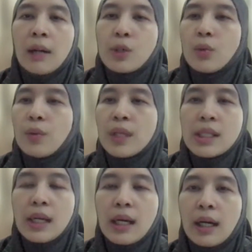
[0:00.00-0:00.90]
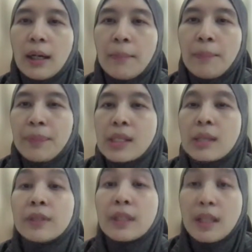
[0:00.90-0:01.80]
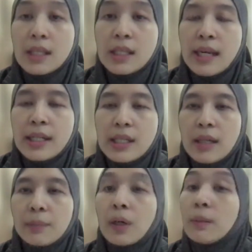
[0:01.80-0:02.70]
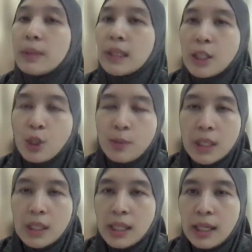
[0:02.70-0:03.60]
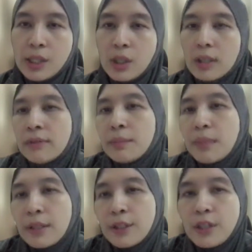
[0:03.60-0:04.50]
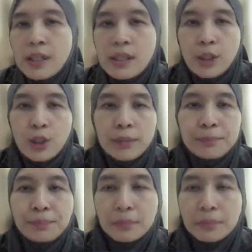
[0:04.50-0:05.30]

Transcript: So these are some of the things that probably needs to be discussed, or even bariatric surgery.